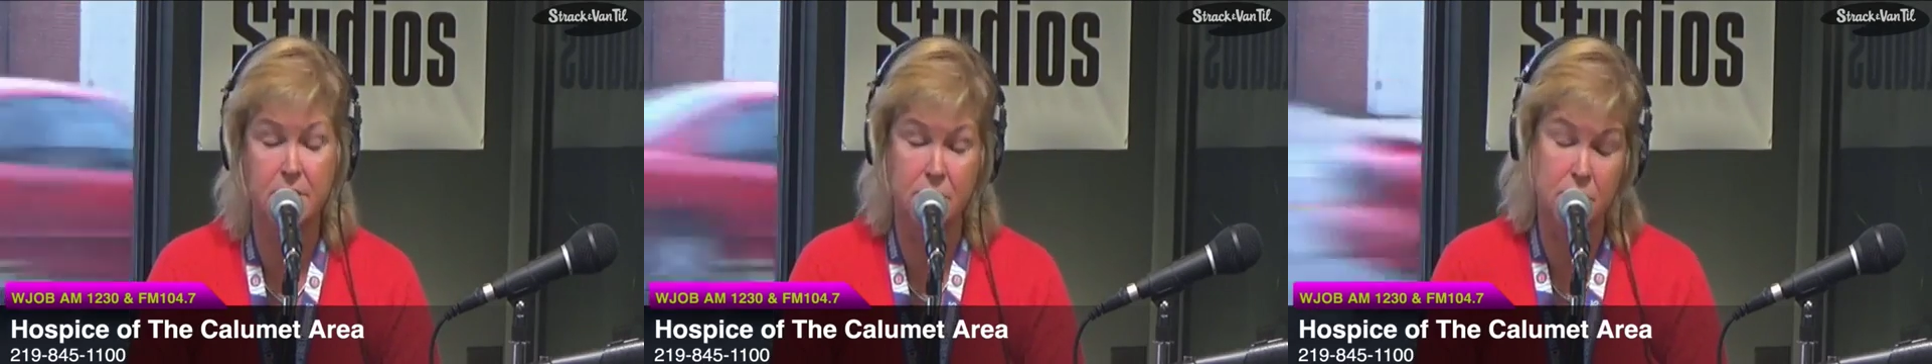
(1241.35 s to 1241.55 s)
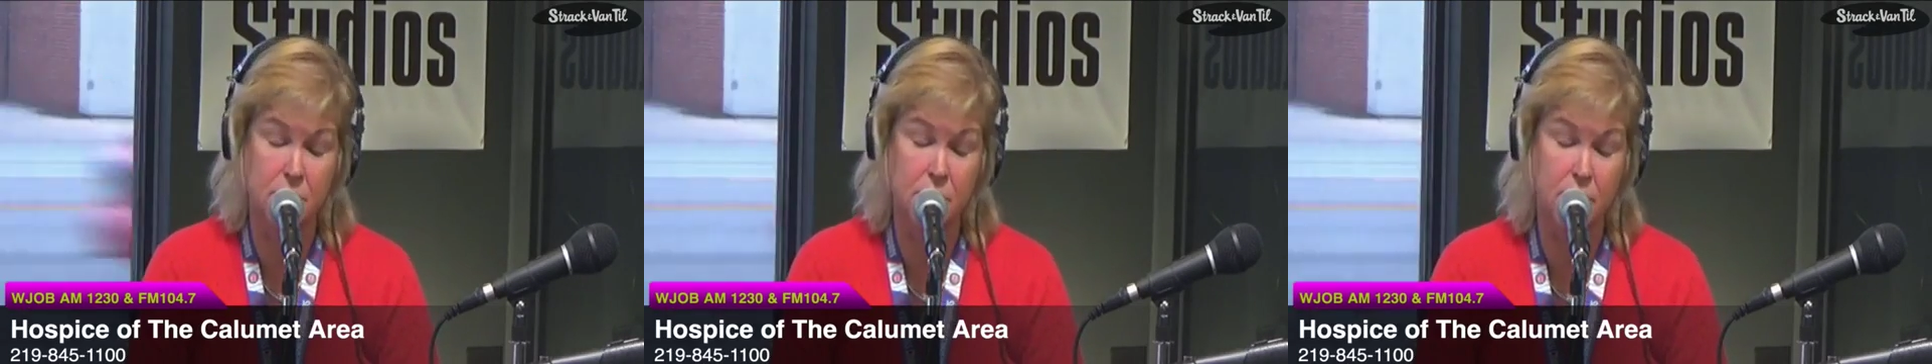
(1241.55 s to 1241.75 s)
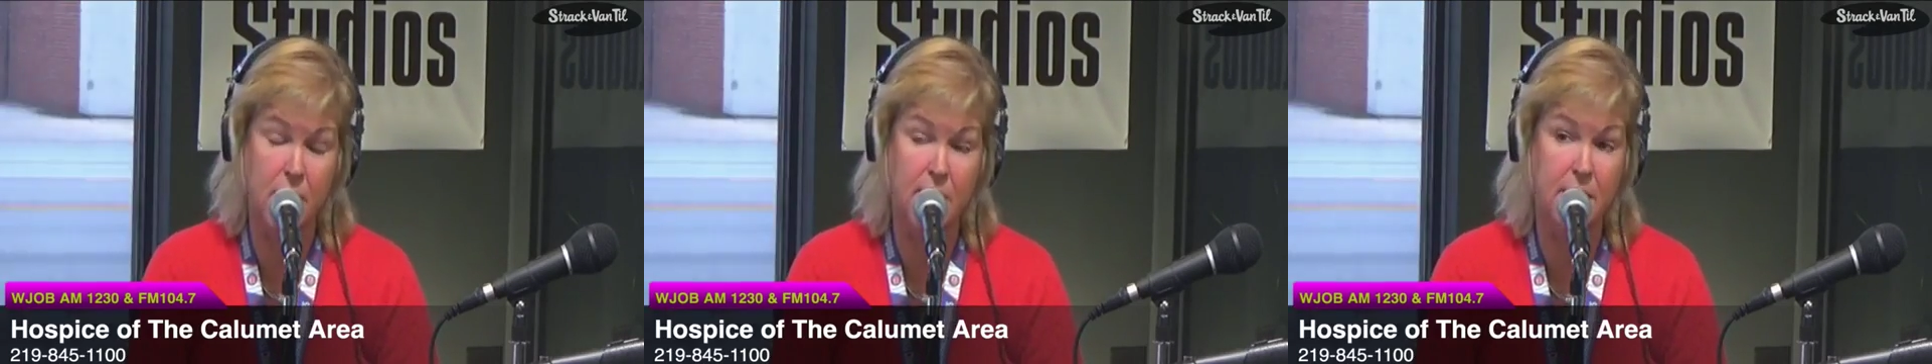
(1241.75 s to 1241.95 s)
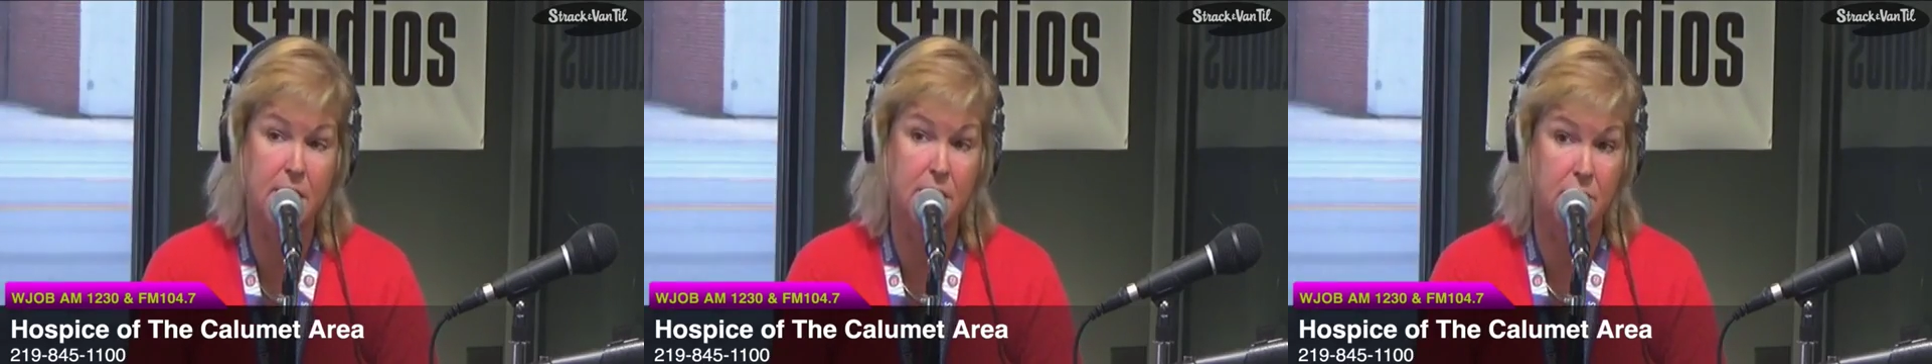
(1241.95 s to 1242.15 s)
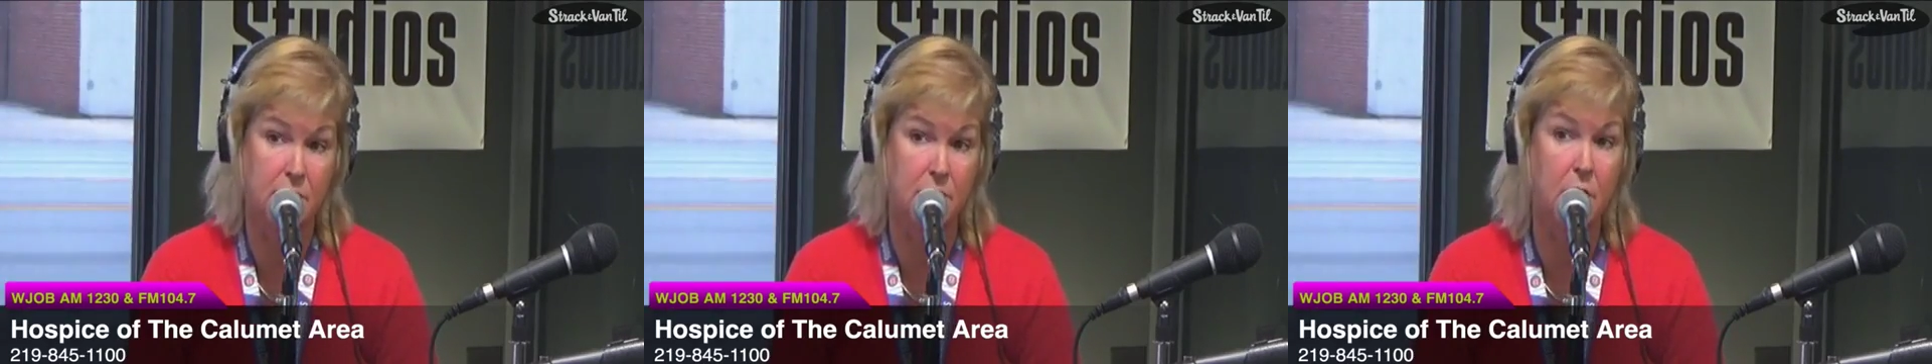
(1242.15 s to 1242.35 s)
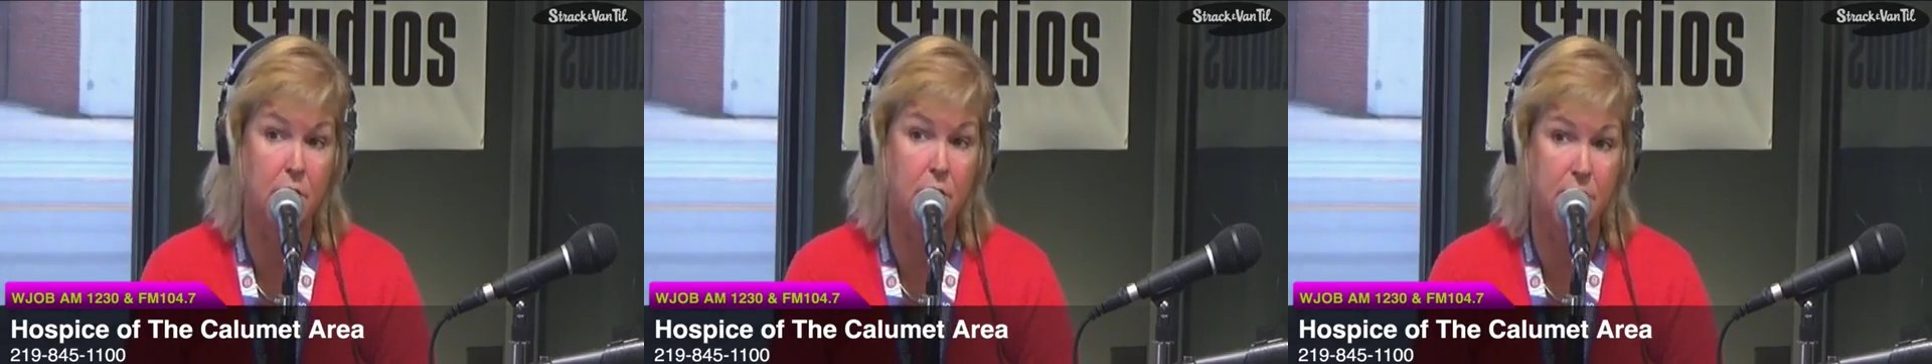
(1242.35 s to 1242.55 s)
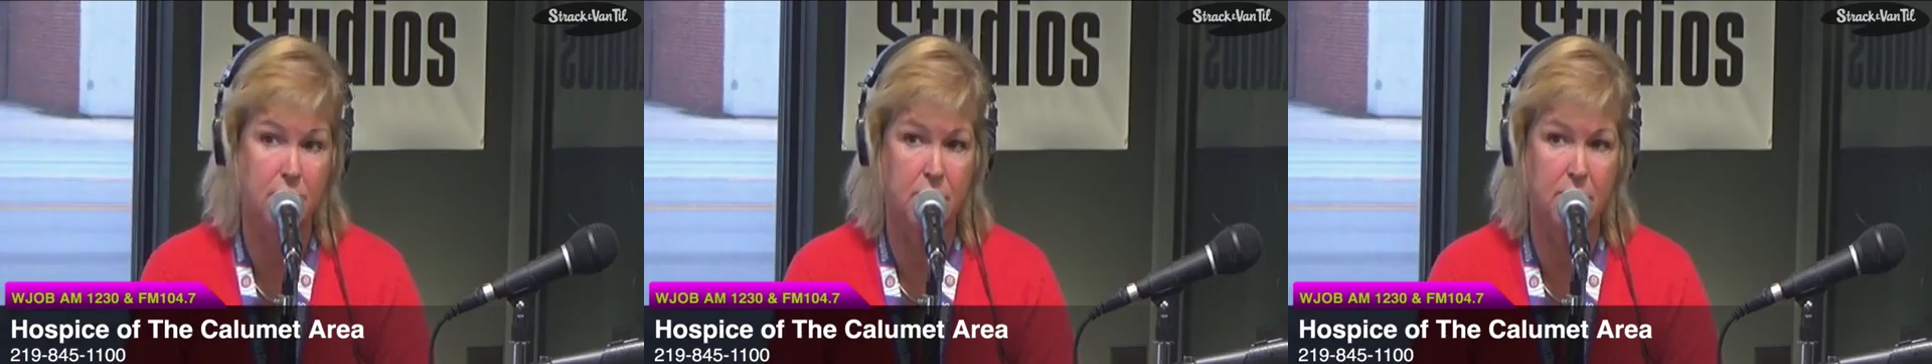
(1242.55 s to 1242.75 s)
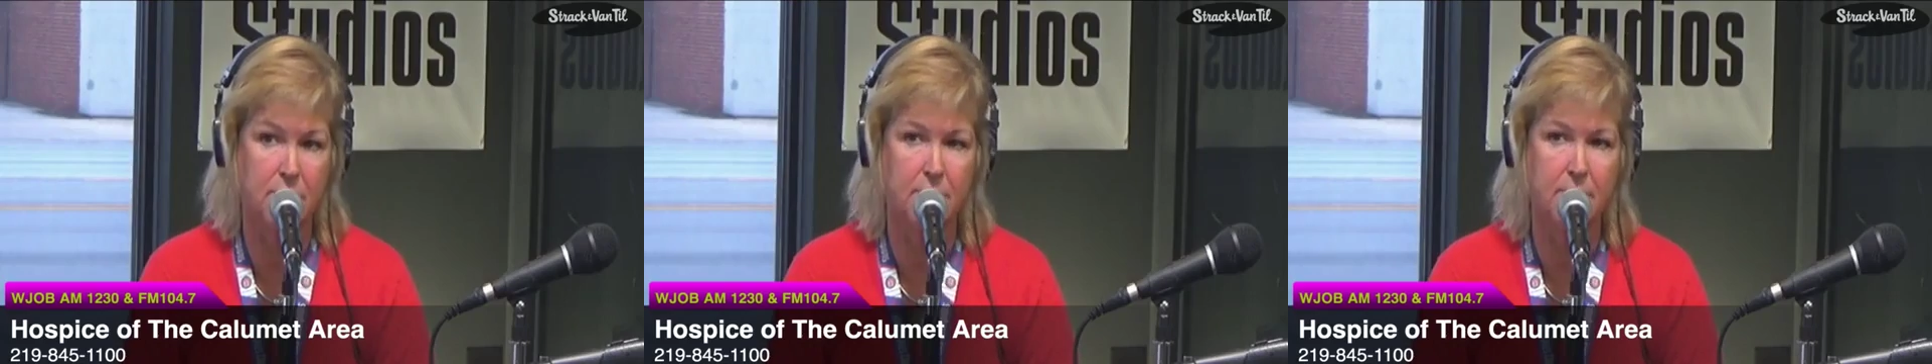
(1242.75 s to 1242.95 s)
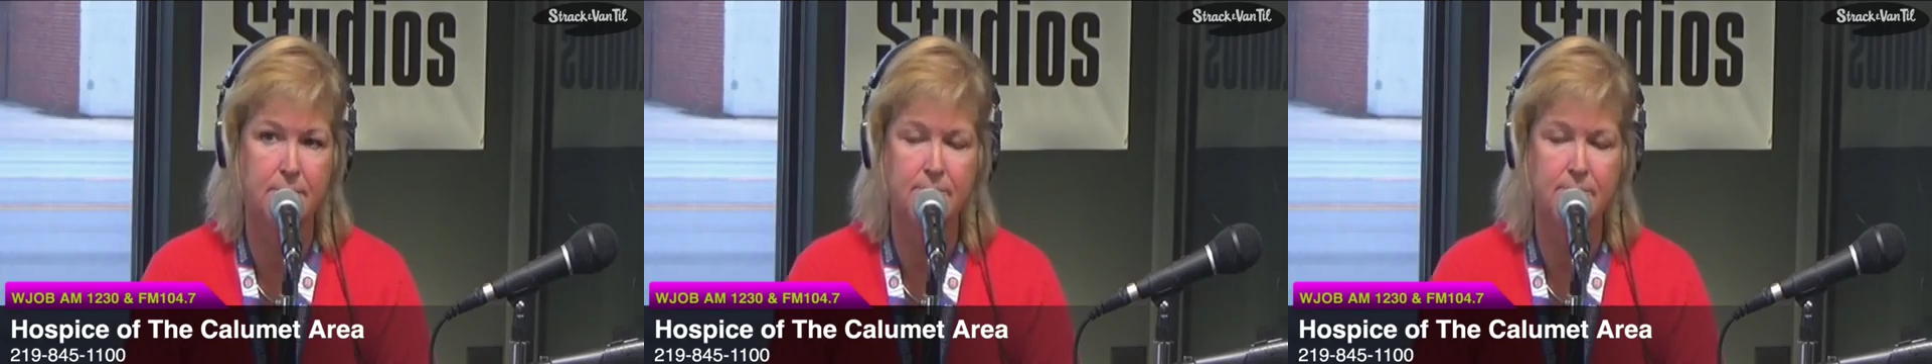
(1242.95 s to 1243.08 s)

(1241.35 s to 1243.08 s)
just trying to get to know each other.